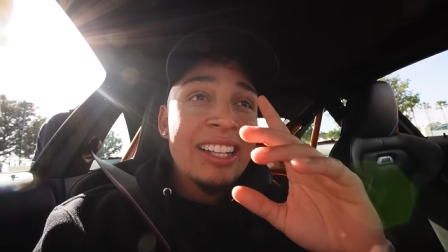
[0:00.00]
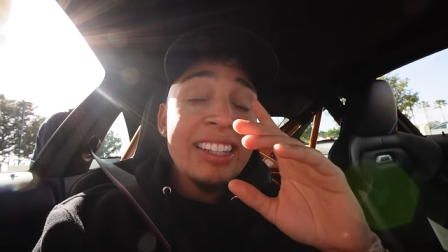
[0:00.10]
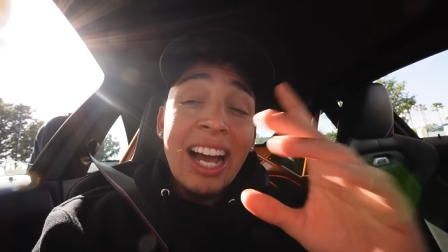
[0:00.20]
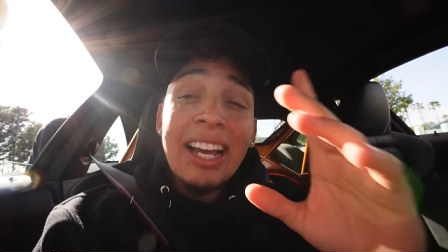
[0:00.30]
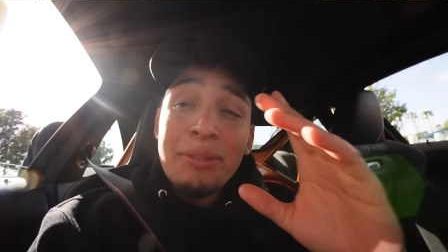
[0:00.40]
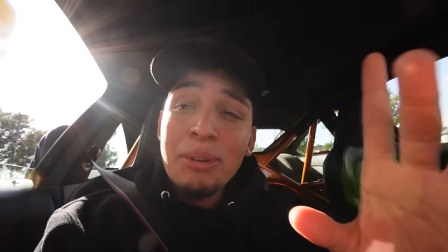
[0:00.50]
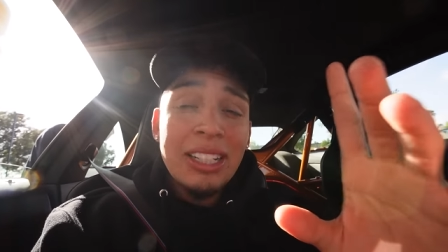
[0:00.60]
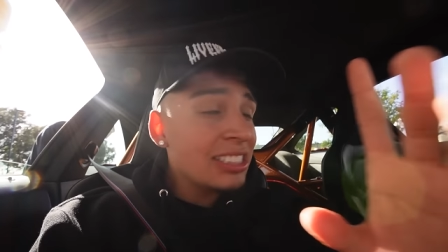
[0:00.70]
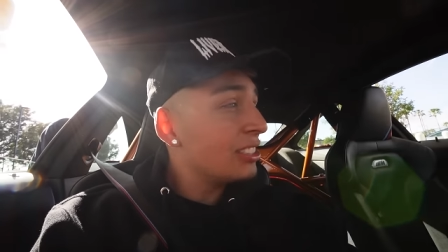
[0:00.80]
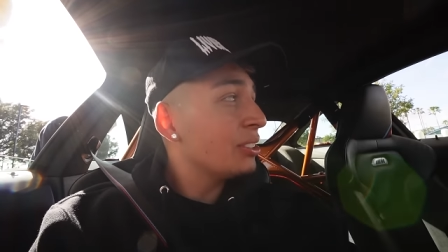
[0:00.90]
Nine
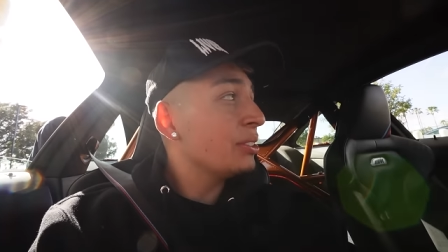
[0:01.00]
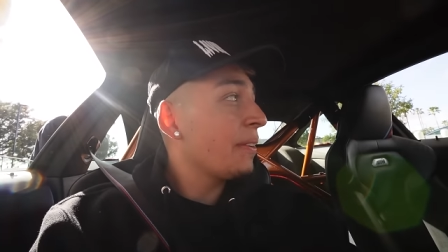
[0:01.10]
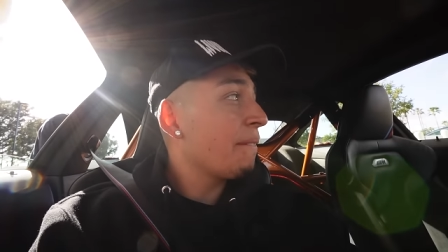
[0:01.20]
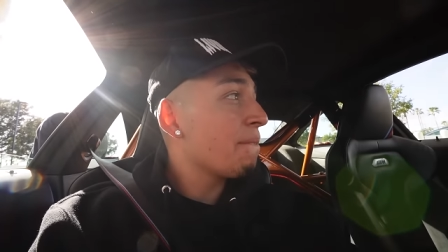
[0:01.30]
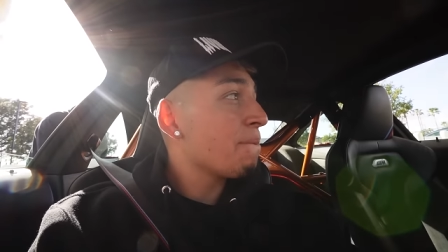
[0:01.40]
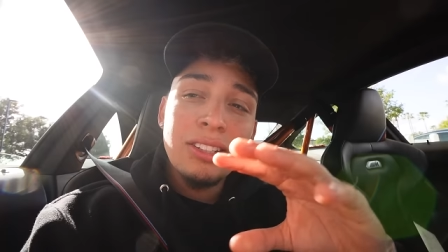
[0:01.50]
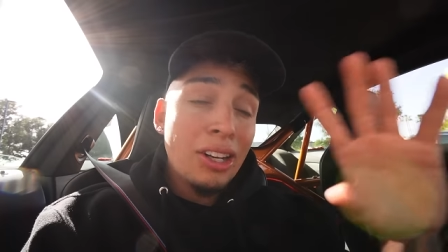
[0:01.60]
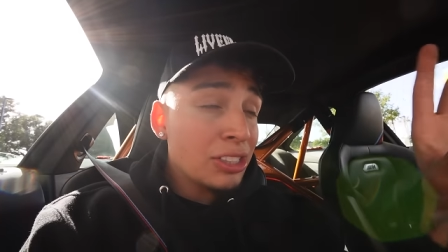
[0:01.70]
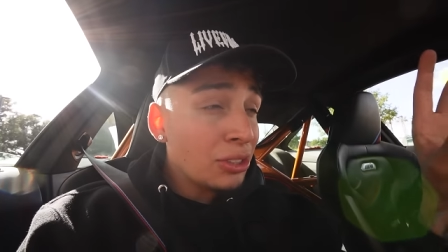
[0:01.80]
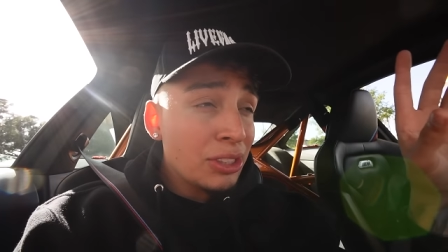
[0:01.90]
months, dude.
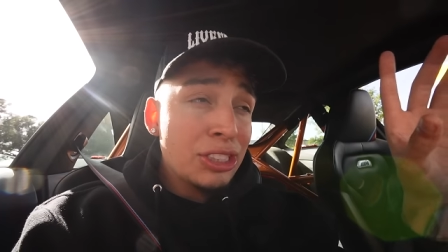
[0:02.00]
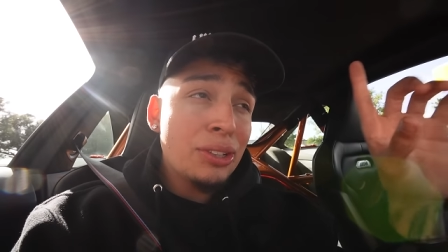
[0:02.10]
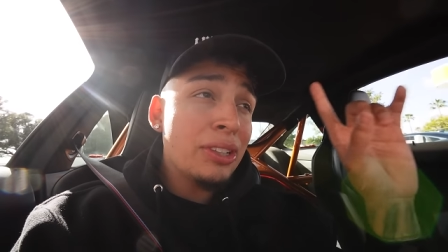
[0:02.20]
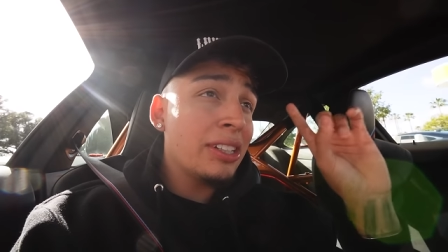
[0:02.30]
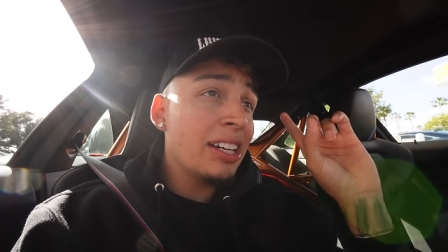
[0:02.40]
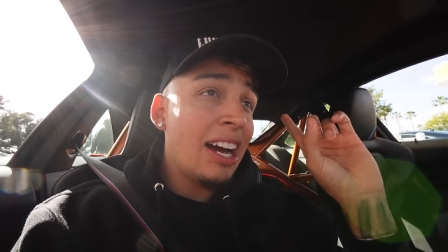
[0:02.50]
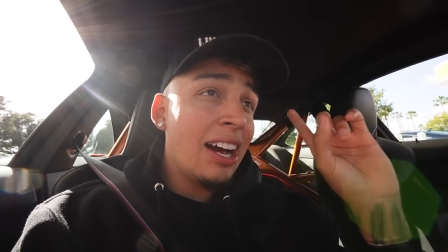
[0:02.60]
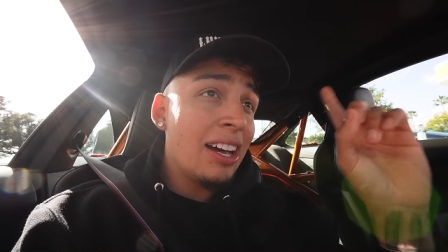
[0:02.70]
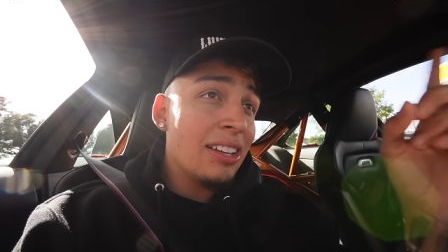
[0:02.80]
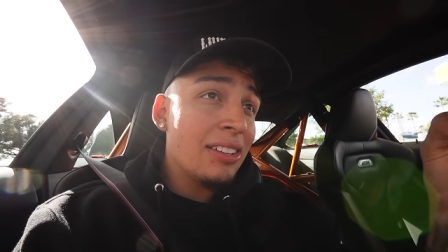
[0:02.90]
Long story short,
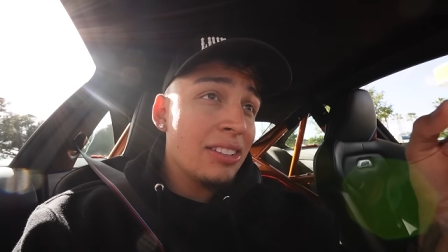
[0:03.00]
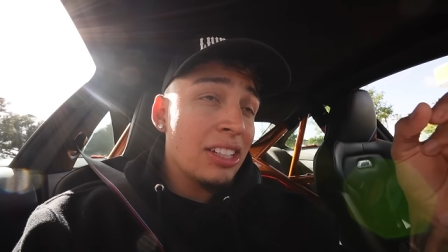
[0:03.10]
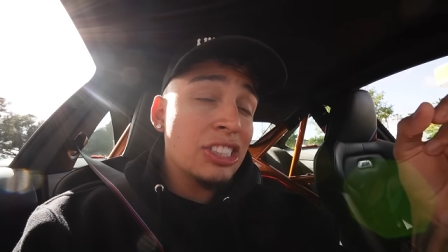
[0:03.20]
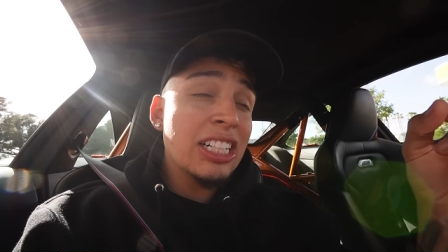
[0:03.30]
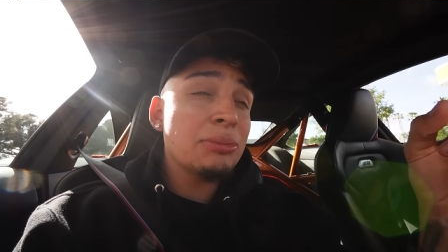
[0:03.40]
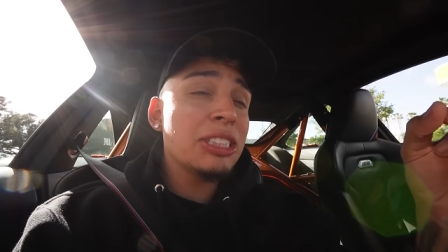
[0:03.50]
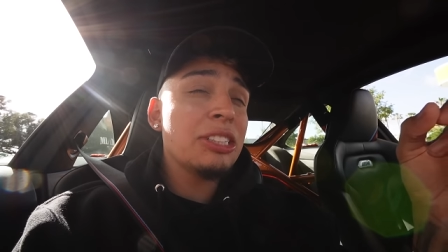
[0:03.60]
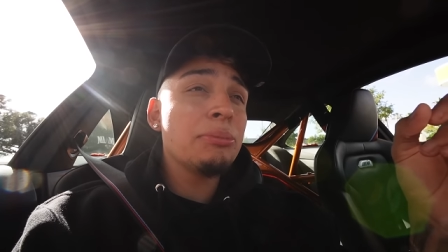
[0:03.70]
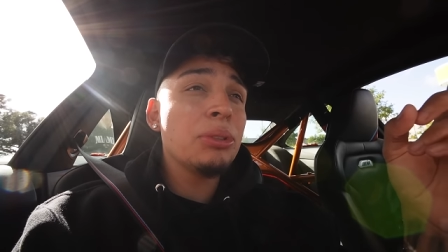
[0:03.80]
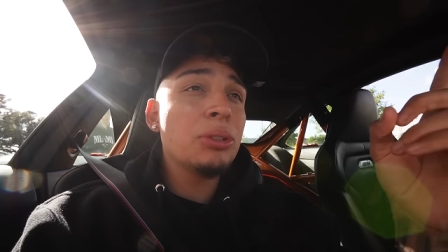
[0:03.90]
the
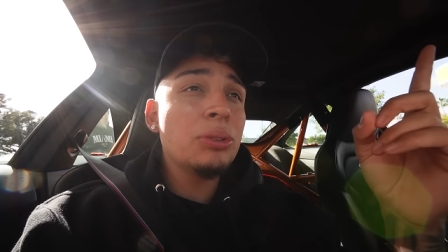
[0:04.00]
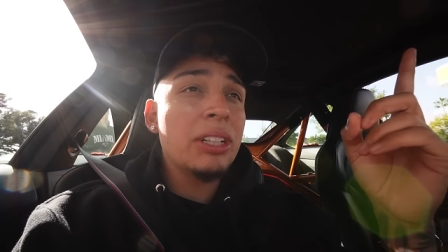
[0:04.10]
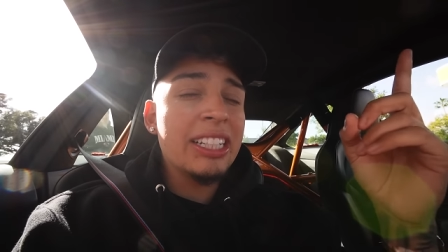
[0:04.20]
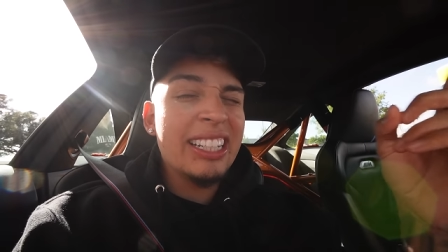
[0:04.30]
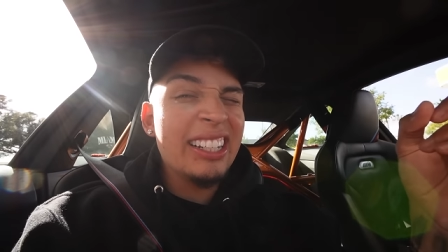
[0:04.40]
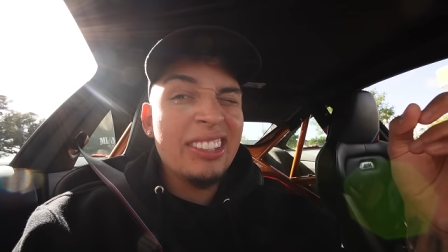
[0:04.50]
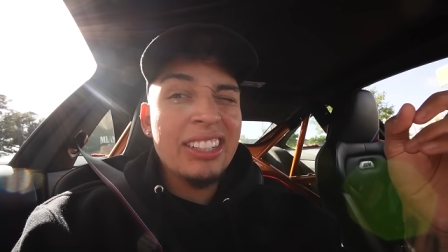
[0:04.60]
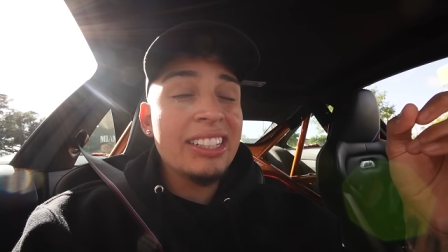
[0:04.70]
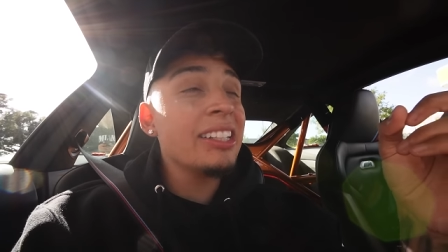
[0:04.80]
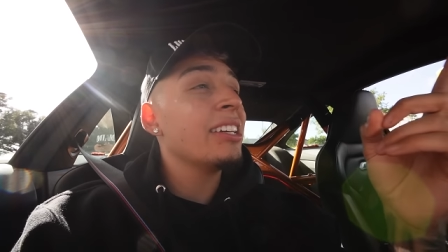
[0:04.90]
transmission blew, a gear
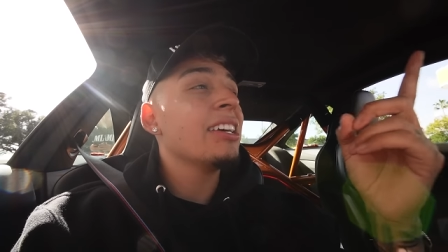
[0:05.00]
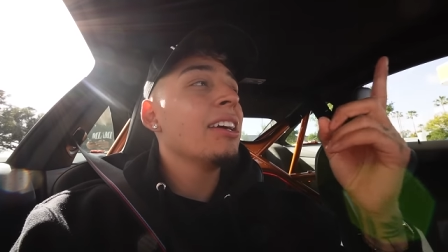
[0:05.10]
in it.